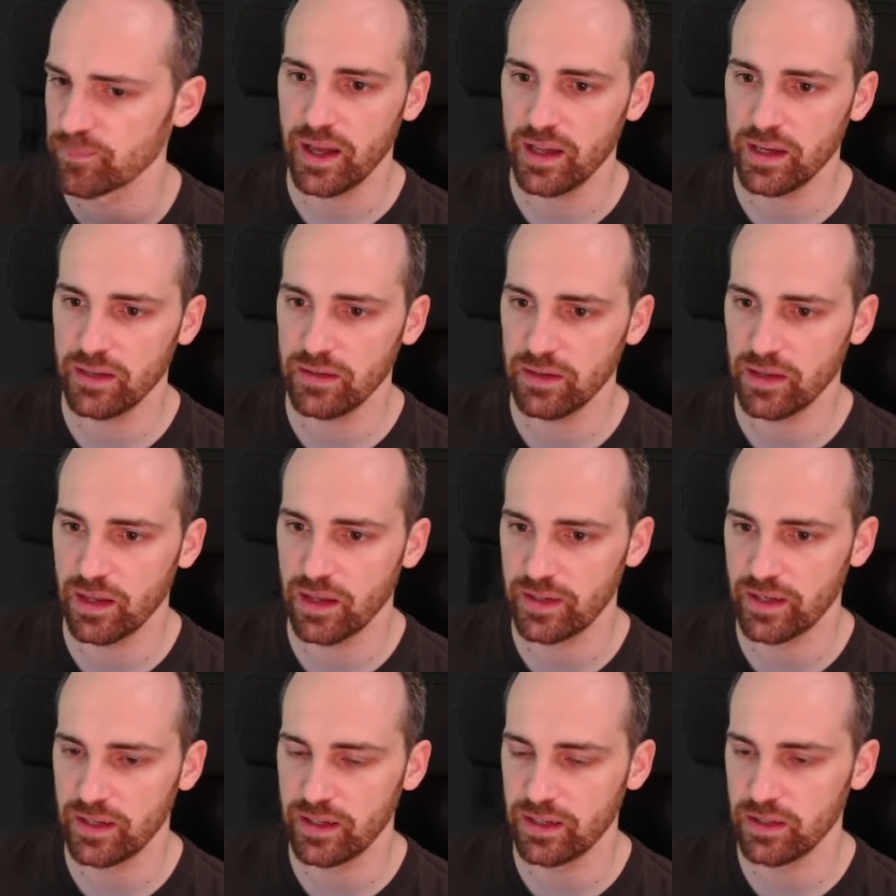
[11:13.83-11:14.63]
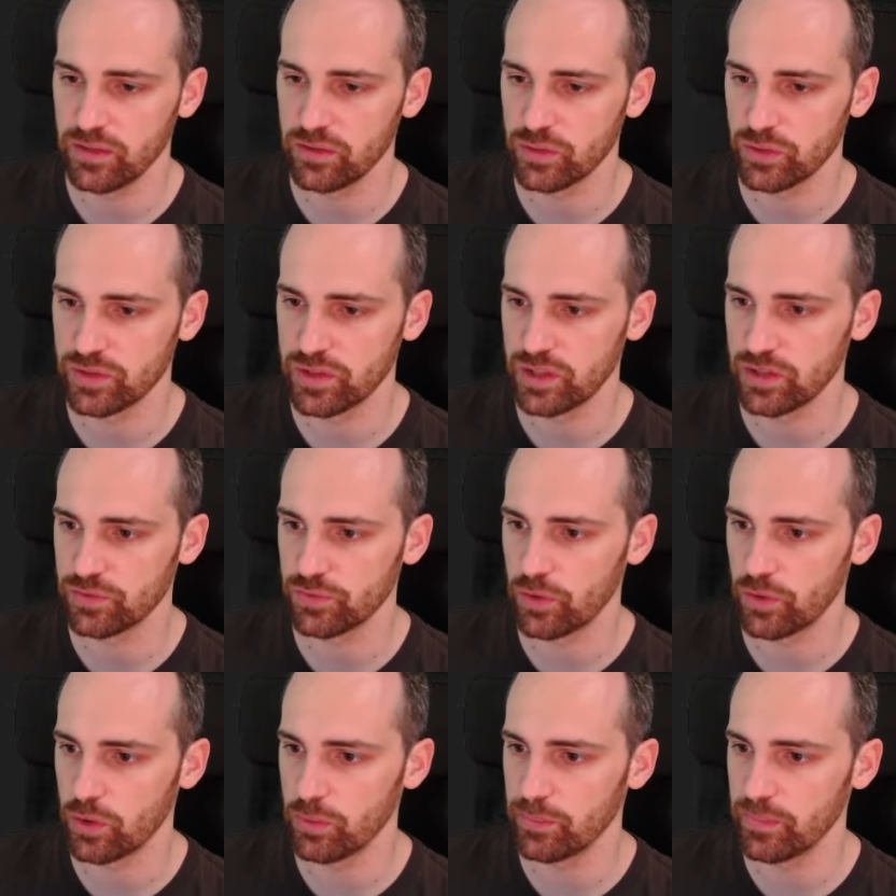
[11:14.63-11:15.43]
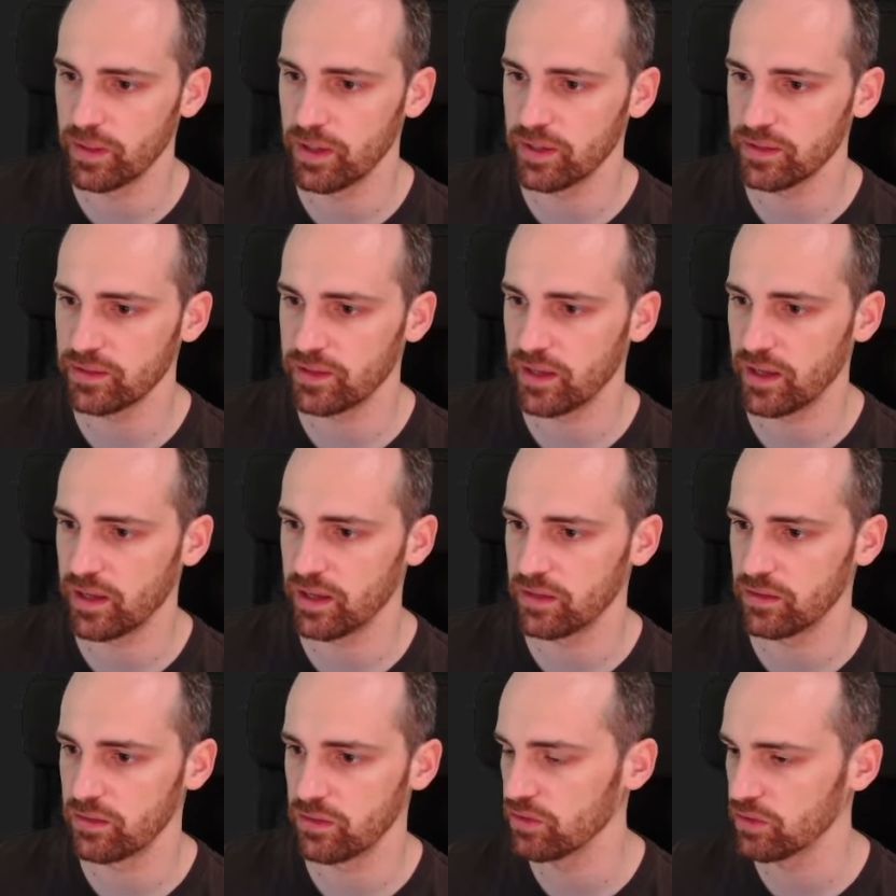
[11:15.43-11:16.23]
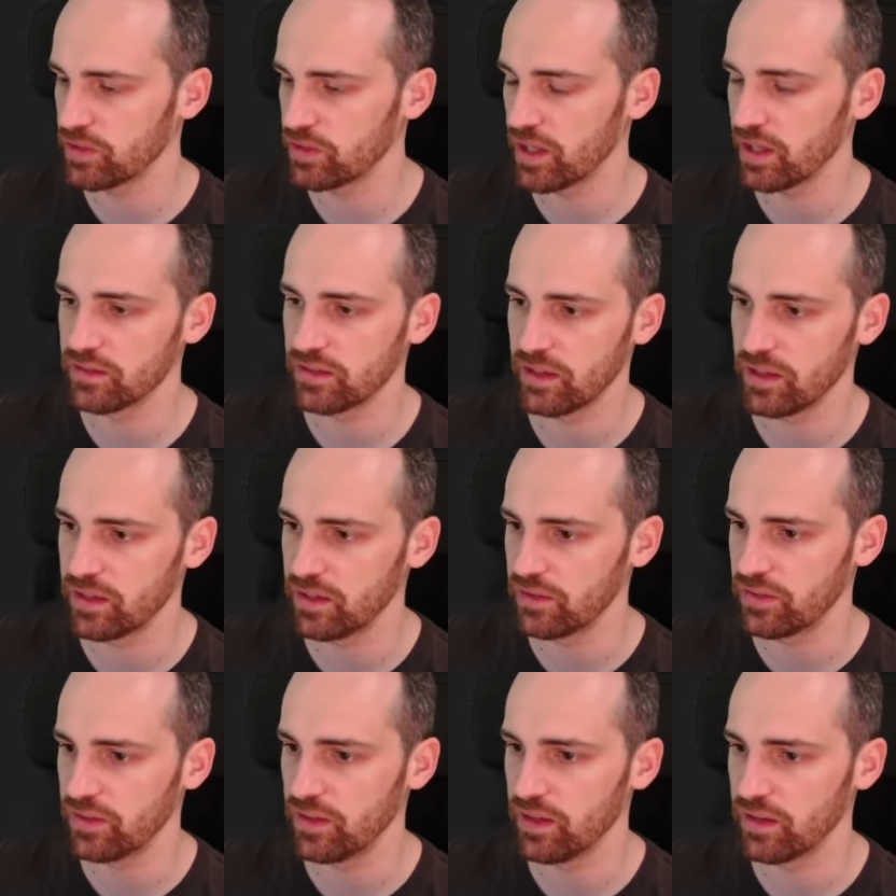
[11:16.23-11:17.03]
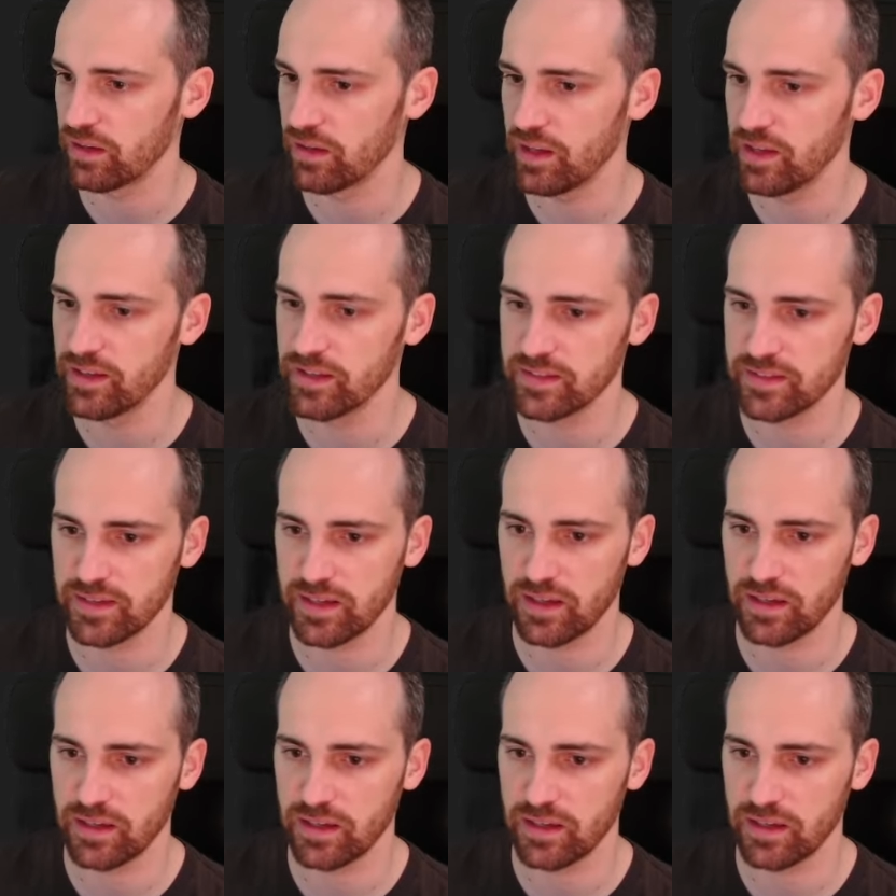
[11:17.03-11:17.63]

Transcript: And finally, use this format and not add anything else,